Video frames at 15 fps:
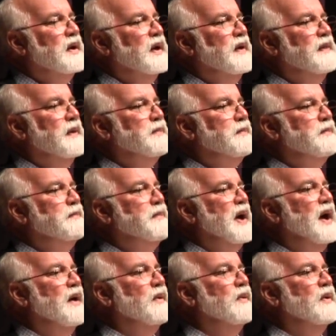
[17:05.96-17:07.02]
and the
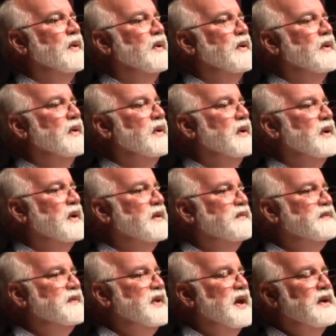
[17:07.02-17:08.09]
power
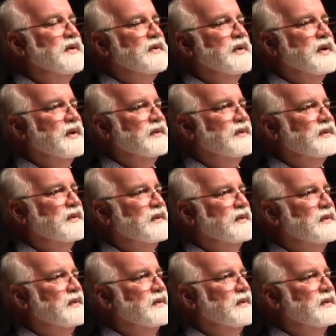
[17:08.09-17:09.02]
of tenderness.